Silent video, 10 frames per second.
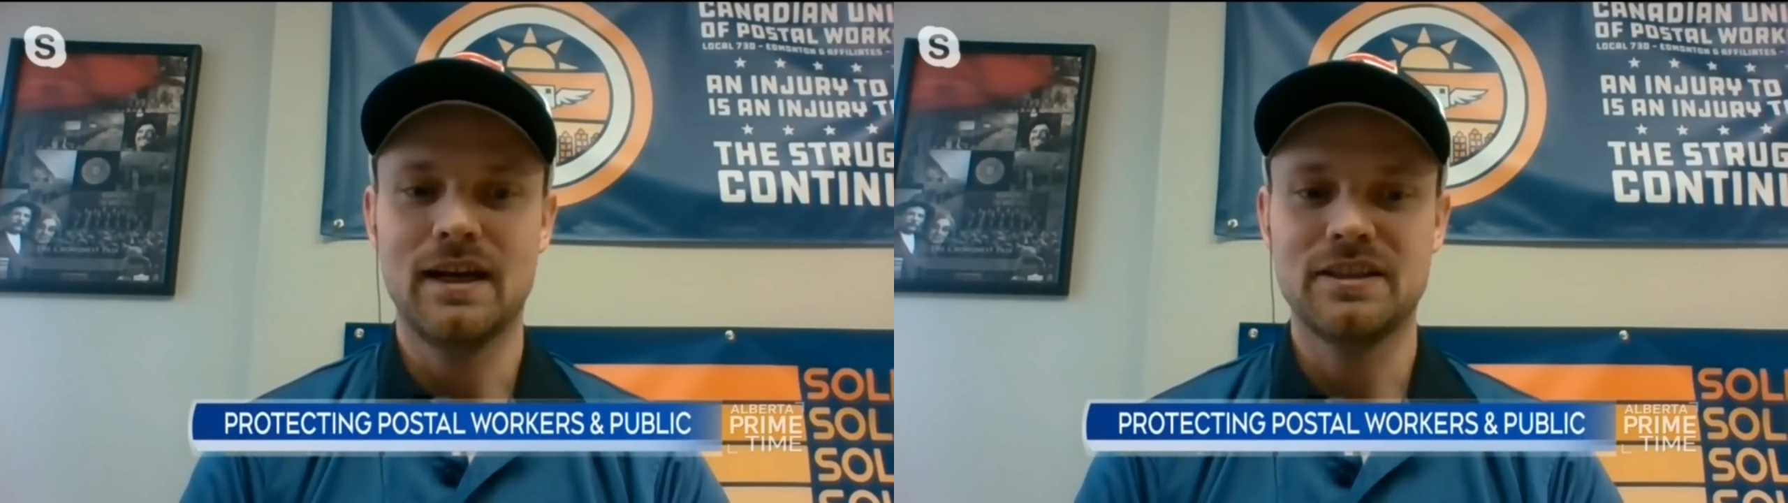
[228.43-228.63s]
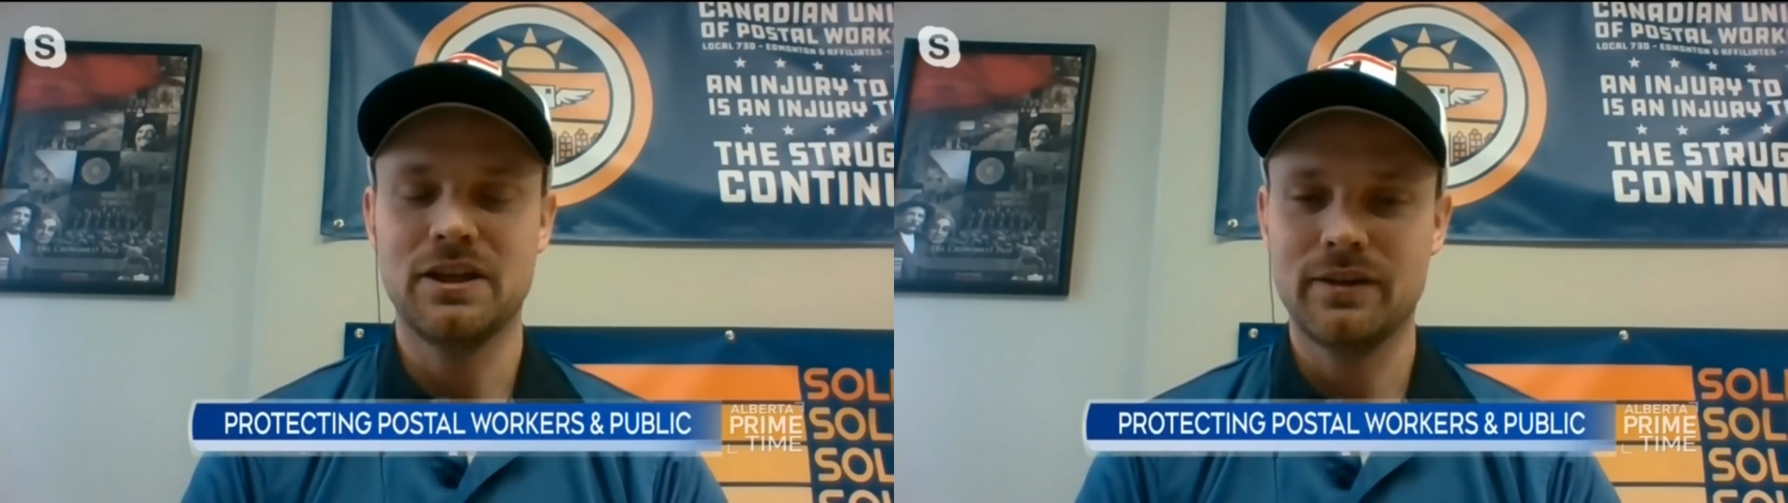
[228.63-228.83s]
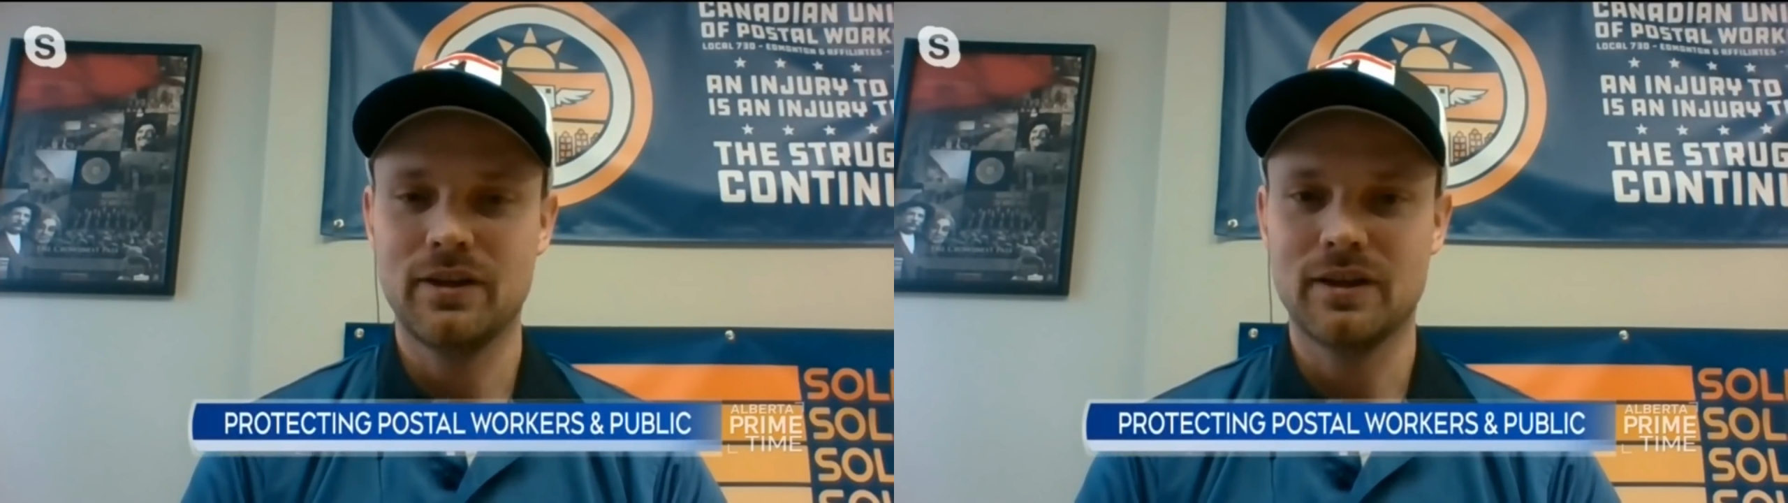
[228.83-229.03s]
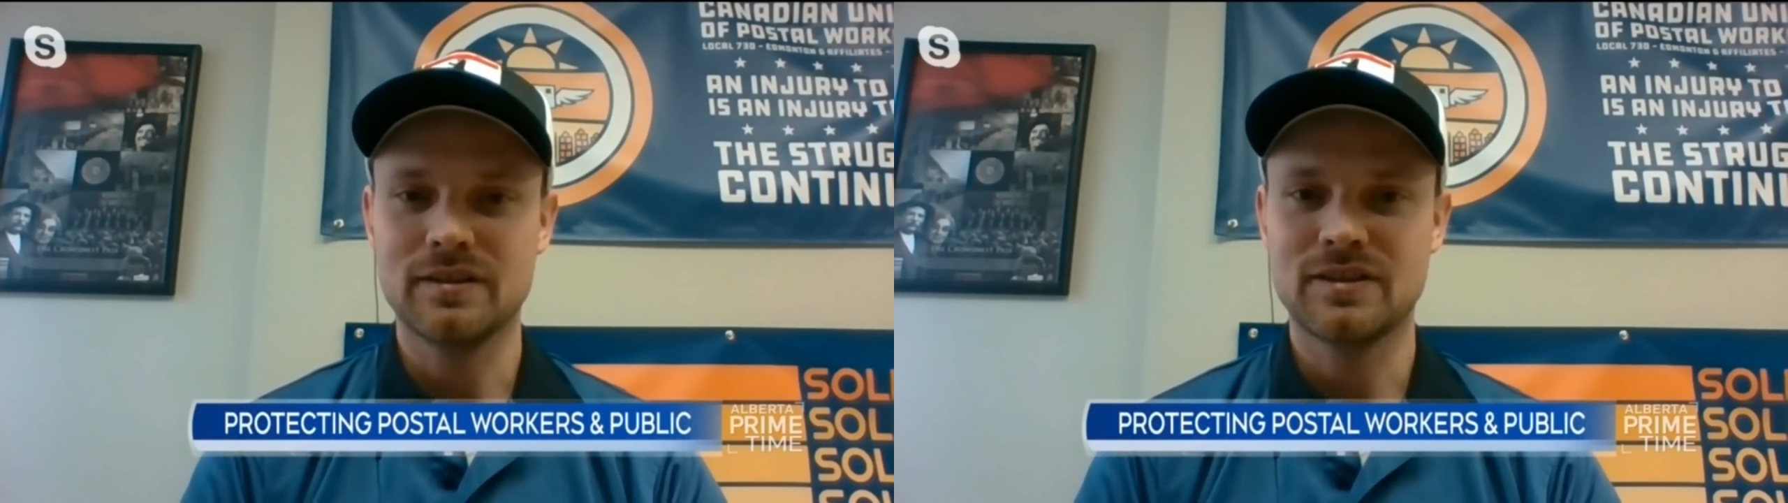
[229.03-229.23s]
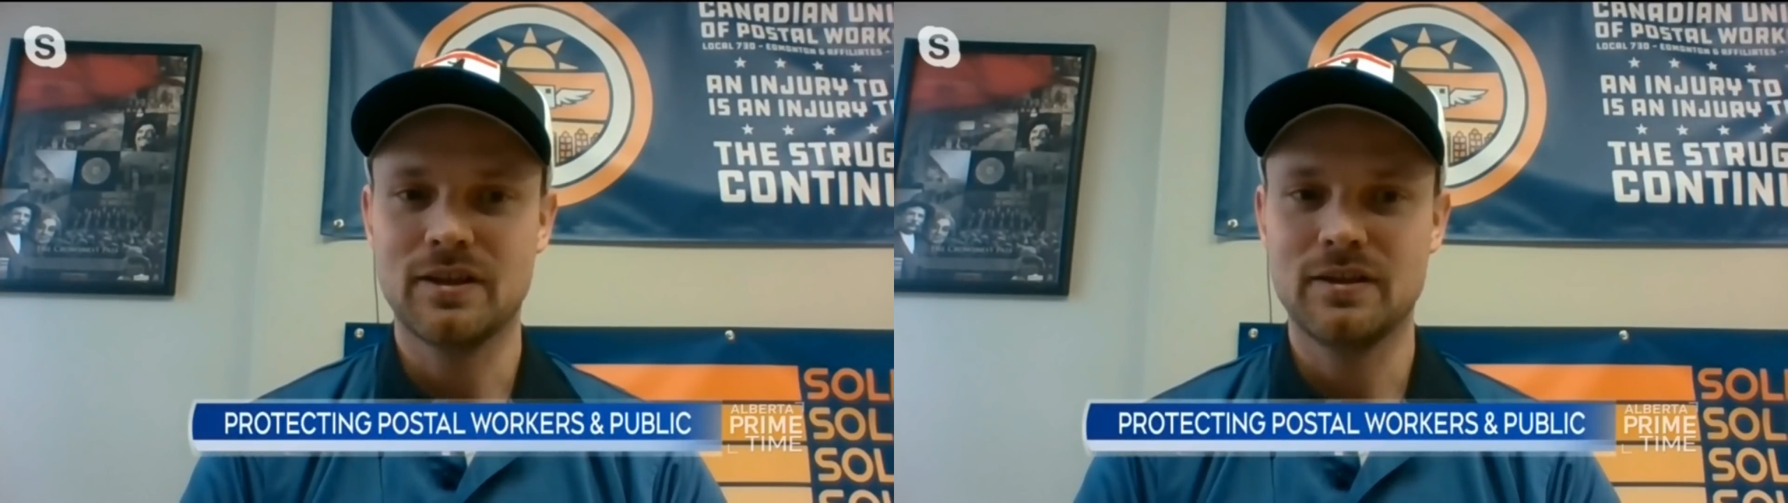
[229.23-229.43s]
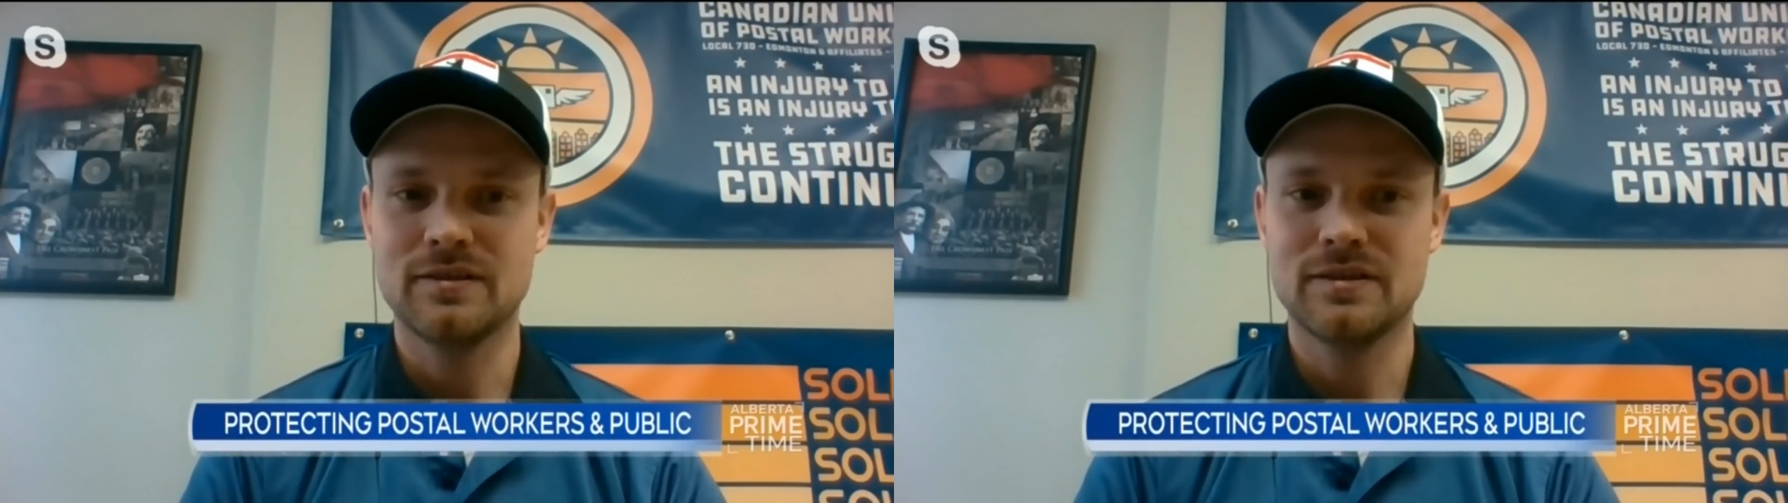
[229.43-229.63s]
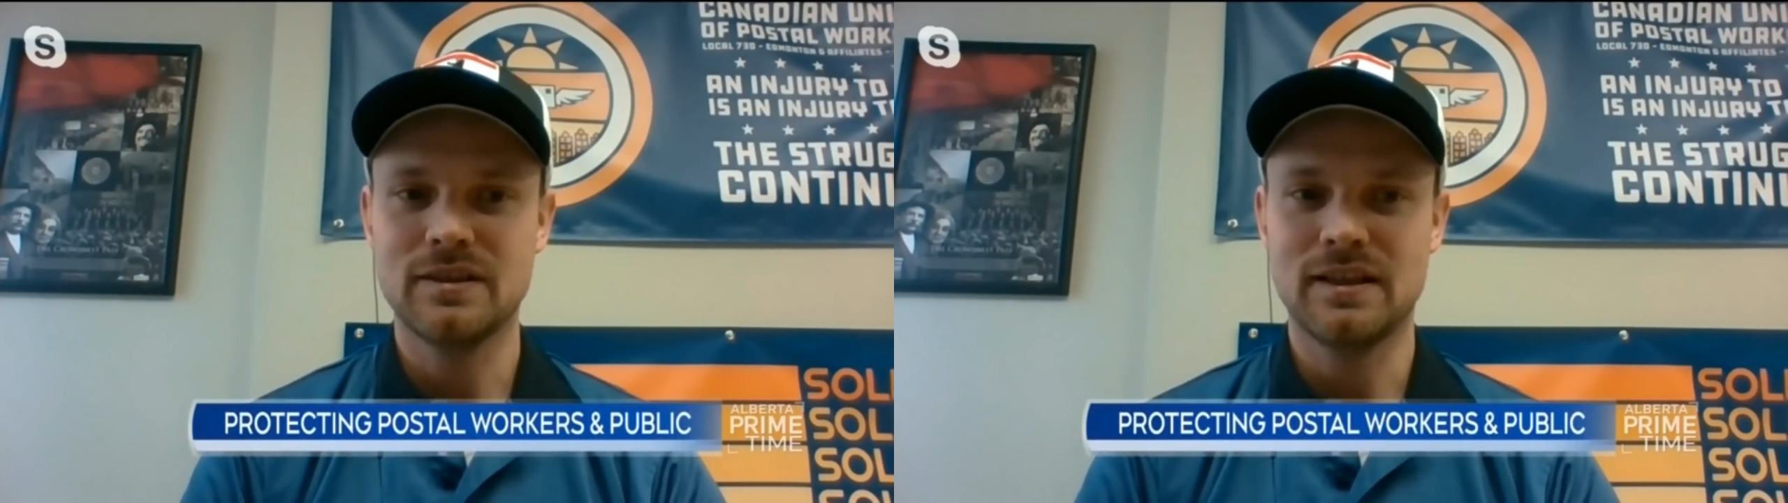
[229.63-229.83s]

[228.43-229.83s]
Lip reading: sharing their concerns.